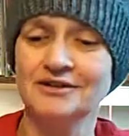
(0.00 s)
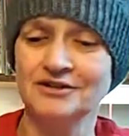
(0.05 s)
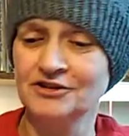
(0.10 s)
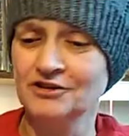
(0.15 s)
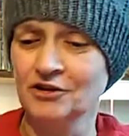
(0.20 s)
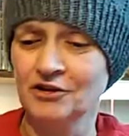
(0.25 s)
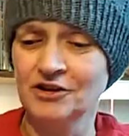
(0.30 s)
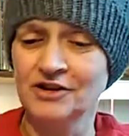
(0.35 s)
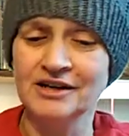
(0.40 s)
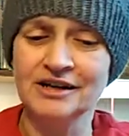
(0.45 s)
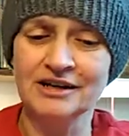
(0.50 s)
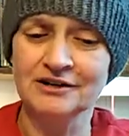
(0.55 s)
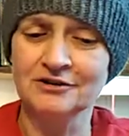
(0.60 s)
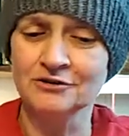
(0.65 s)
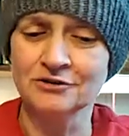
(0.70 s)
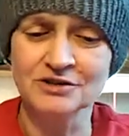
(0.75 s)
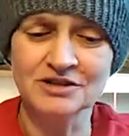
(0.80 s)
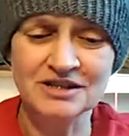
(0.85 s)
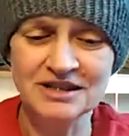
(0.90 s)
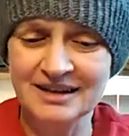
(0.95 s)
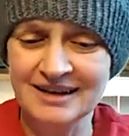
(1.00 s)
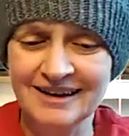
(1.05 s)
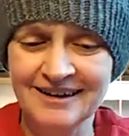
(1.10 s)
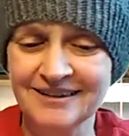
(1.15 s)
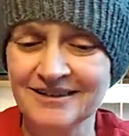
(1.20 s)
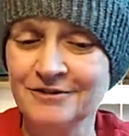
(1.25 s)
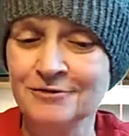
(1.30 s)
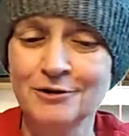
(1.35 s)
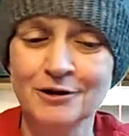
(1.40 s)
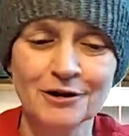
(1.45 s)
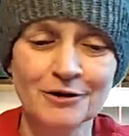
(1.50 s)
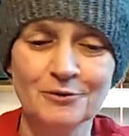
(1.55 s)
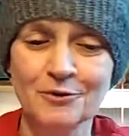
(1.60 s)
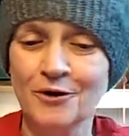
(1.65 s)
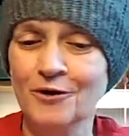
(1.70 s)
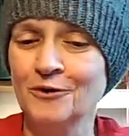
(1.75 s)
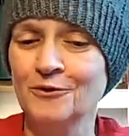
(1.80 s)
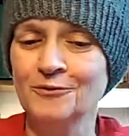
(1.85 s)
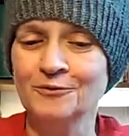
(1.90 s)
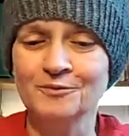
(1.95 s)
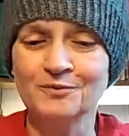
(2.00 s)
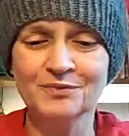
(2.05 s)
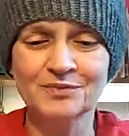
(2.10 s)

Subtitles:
yarn needles. You really won't.